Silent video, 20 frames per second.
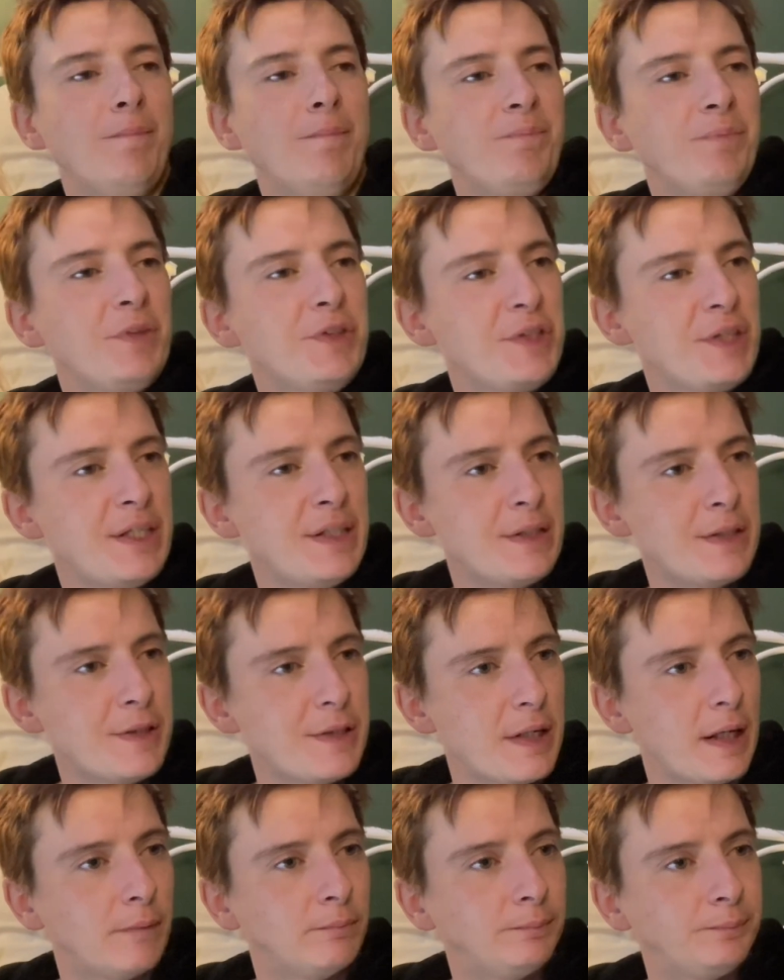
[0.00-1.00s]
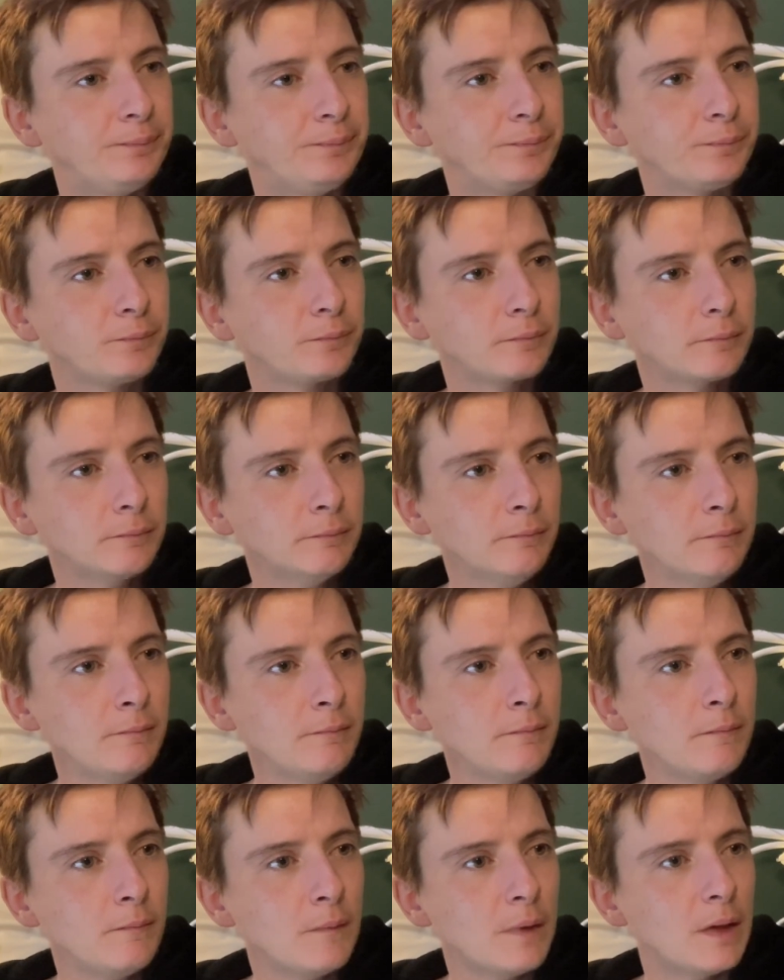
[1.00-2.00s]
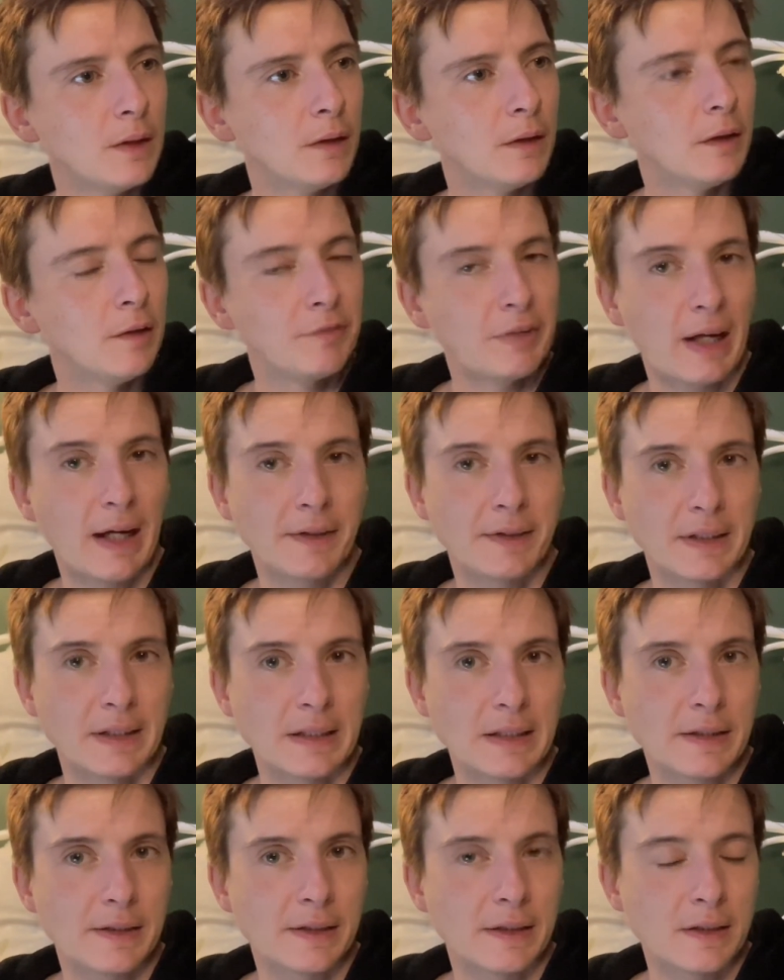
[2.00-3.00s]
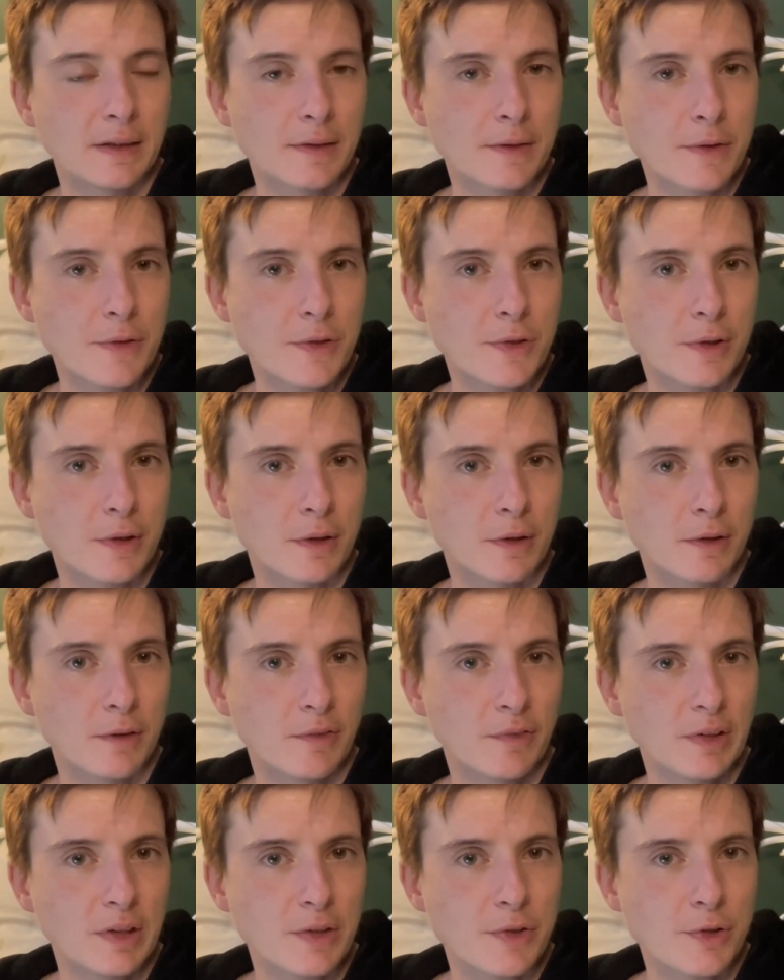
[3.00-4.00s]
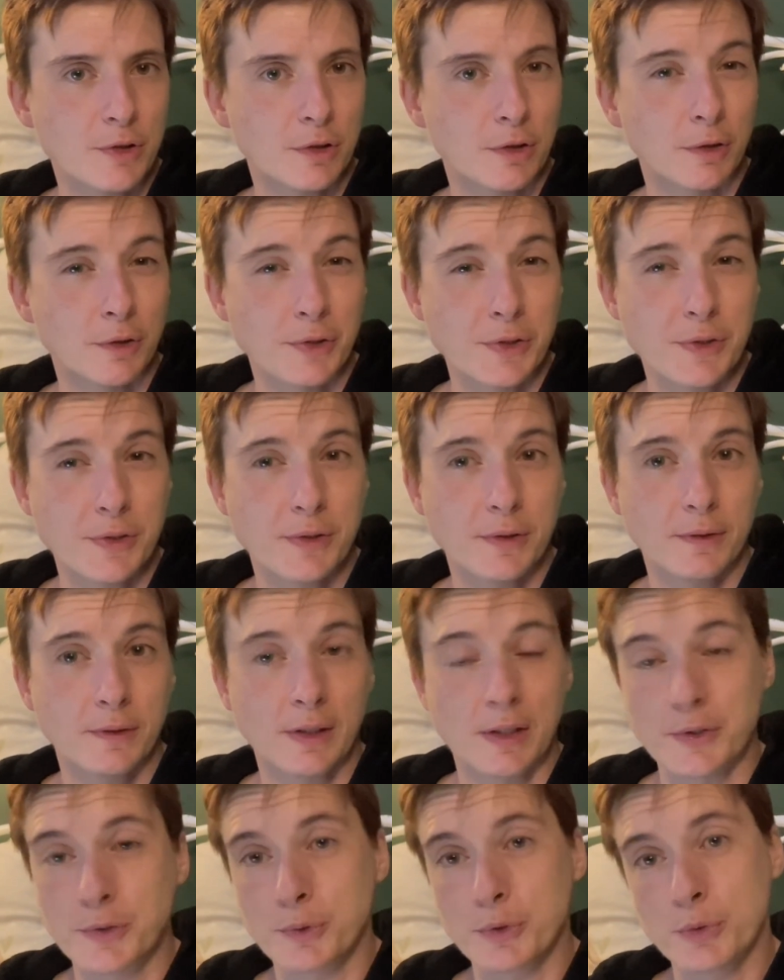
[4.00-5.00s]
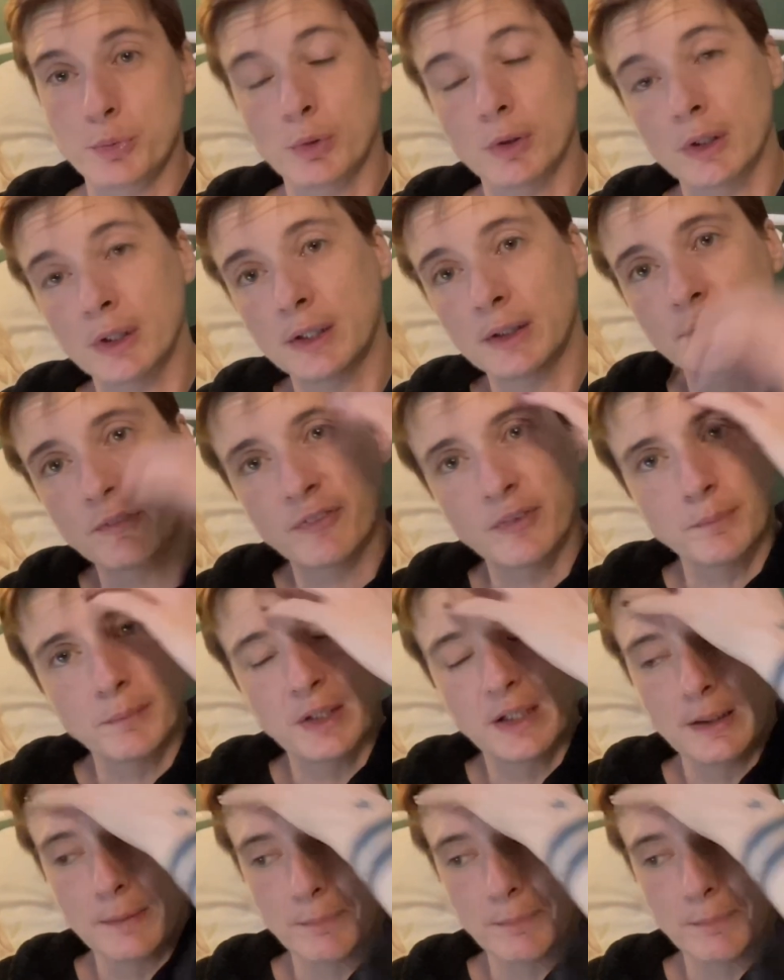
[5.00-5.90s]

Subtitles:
since I've had anything, so fingers crossed that's what's working for me,